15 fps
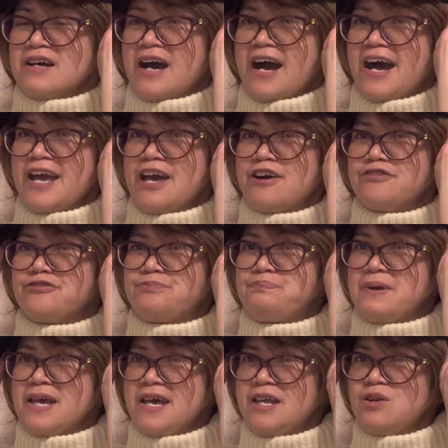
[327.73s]
I have
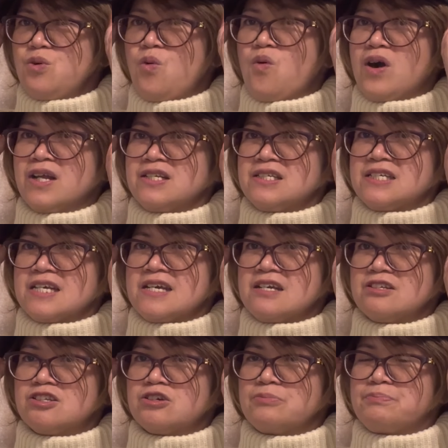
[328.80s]
been
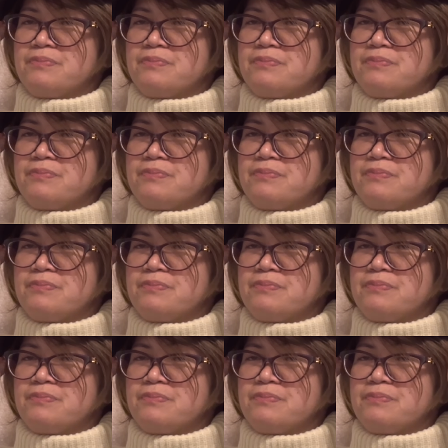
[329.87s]
wanting to